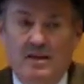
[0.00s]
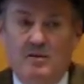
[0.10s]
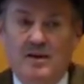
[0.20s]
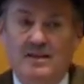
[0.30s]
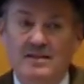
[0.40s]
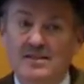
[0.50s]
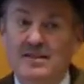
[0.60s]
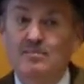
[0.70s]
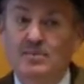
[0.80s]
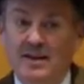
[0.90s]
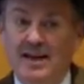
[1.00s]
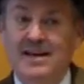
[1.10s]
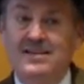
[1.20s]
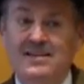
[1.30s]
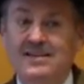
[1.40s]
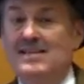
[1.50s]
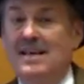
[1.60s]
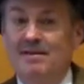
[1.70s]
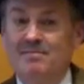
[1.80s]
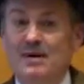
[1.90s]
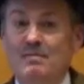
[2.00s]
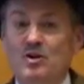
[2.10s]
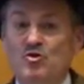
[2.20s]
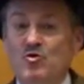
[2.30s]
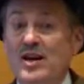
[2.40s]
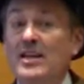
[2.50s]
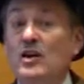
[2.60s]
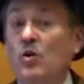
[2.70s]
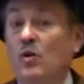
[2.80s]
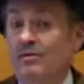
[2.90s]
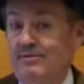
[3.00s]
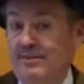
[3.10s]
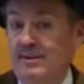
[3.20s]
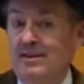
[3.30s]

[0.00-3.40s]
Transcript: Well, some cases they may be trading off